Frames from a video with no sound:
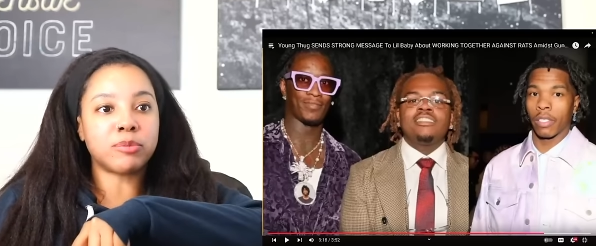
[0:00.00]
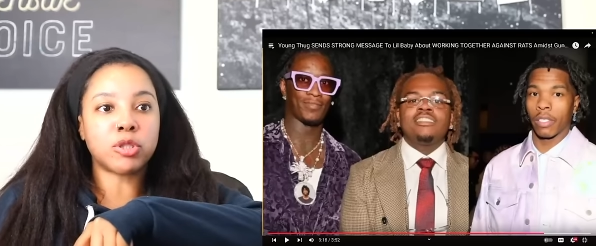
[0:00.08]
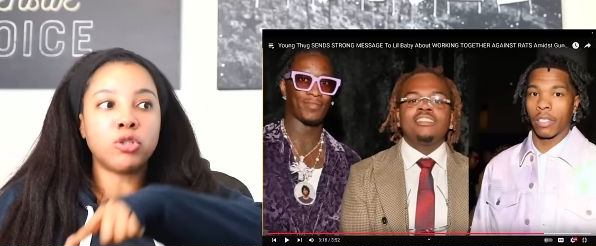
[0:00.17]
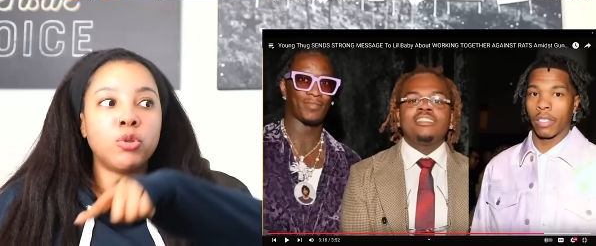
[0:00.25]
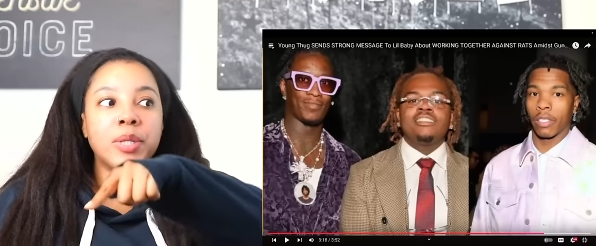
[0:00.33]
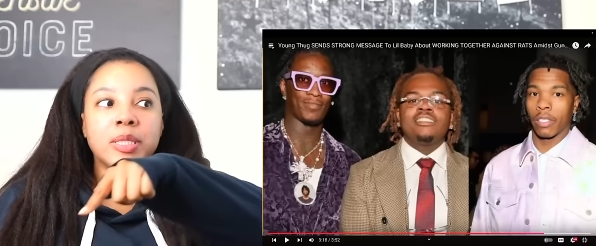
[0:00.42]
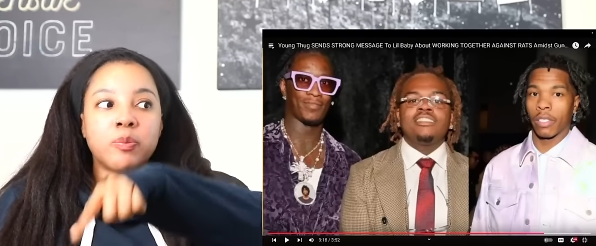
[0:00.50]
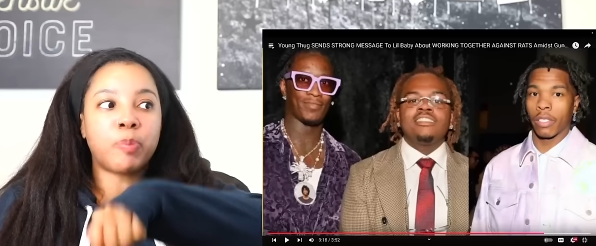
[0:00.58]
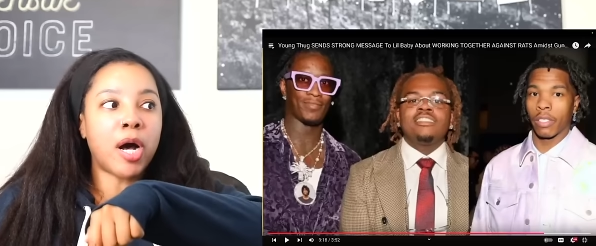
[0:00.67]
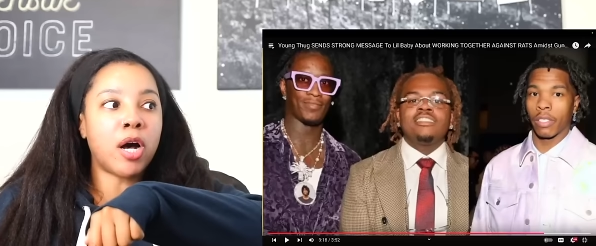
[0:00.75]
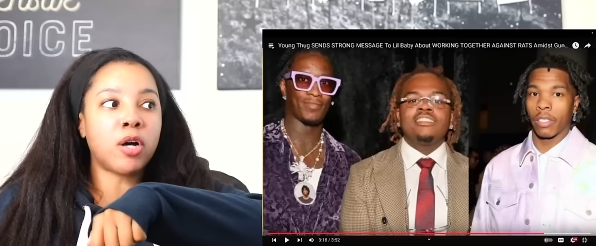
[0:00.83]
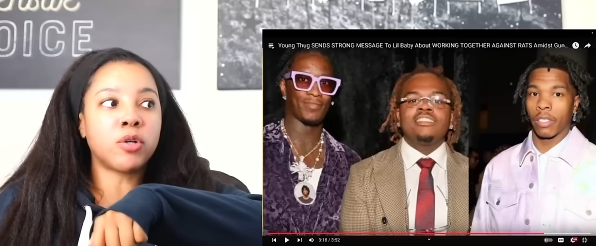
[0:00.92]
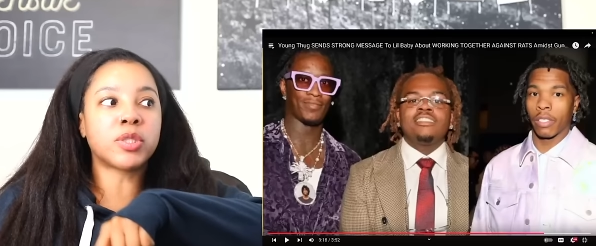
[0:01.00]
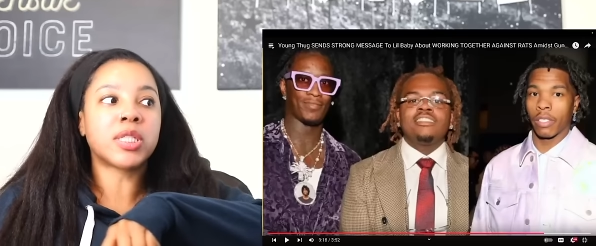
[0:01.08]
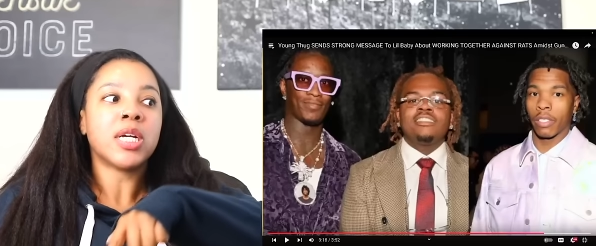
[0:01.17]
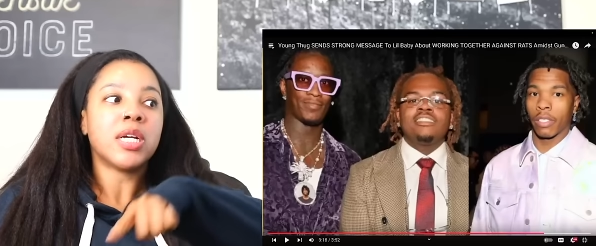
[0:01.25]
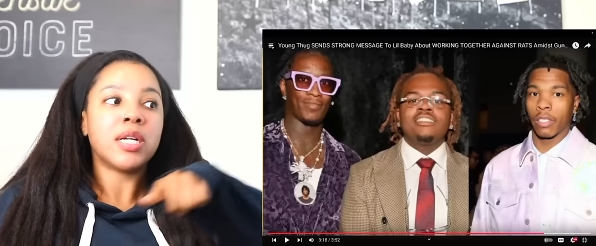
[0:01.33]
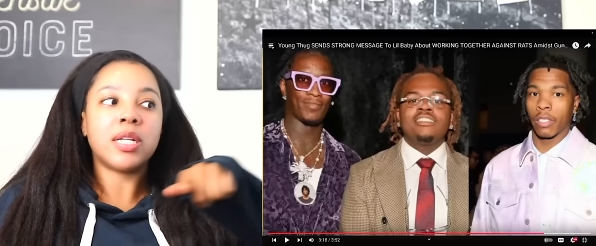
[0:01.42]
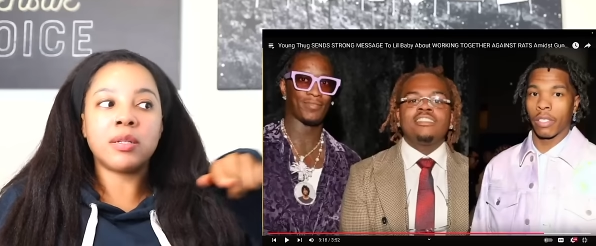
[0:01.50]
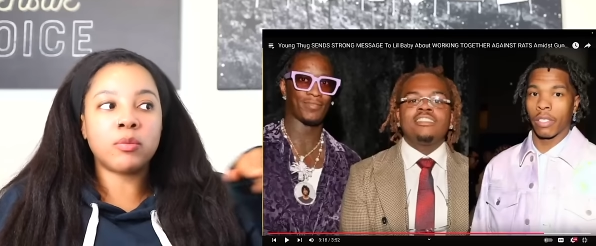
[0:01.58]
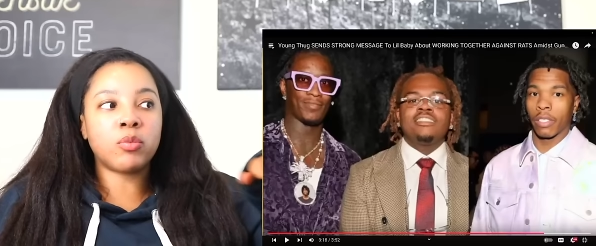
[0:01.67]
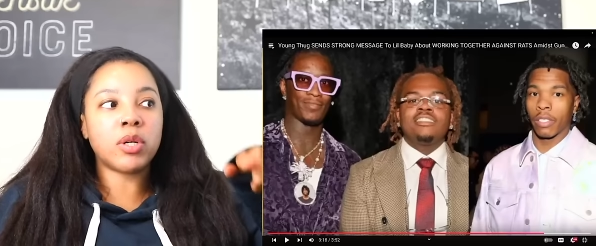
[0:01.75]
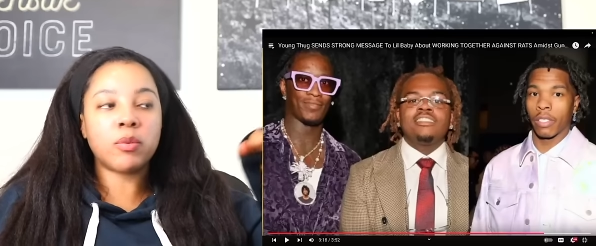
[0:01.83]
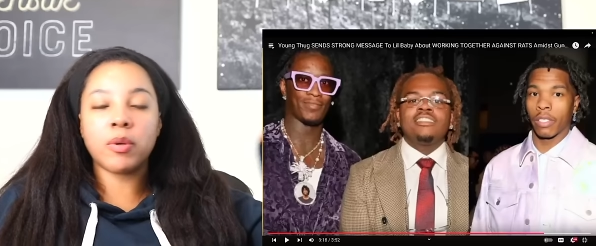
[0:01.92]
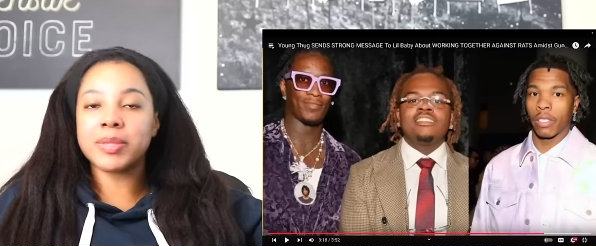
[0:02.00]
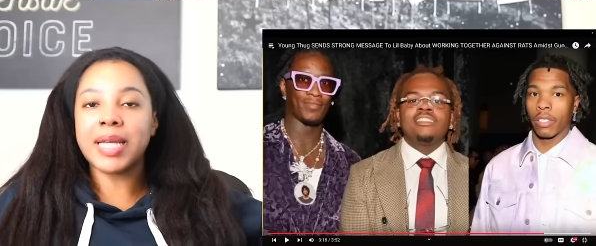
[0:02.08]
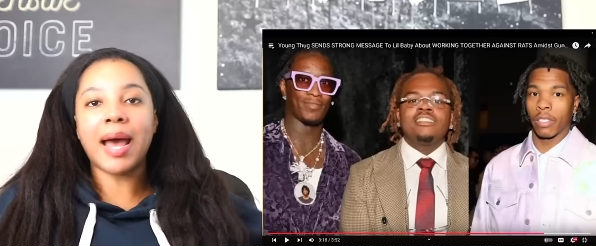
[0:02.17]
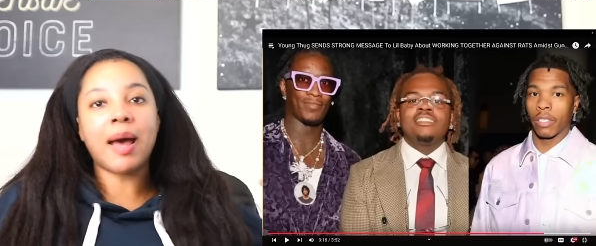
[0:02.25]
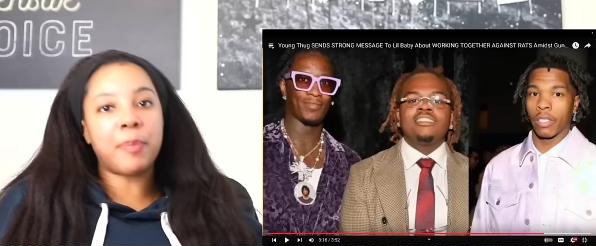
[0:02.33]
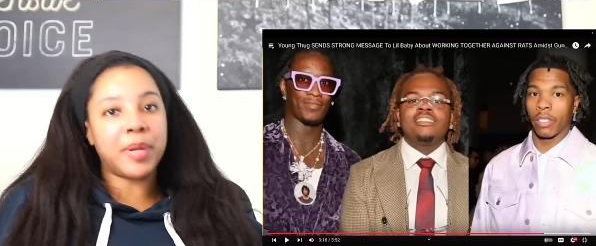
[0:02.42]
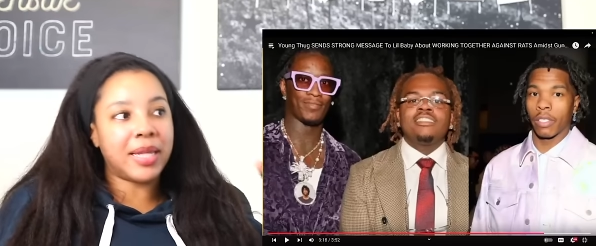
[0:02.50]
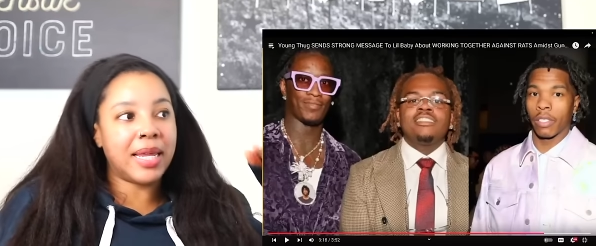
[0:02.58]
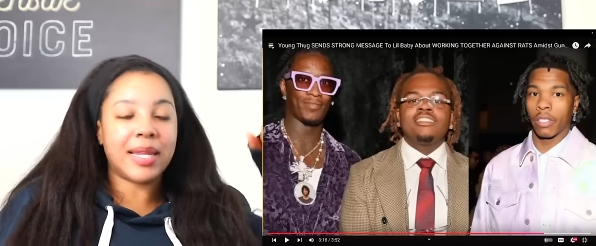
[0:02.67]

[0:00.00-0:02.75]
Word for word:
Speaker 1: So you expose uh, what, what was happening.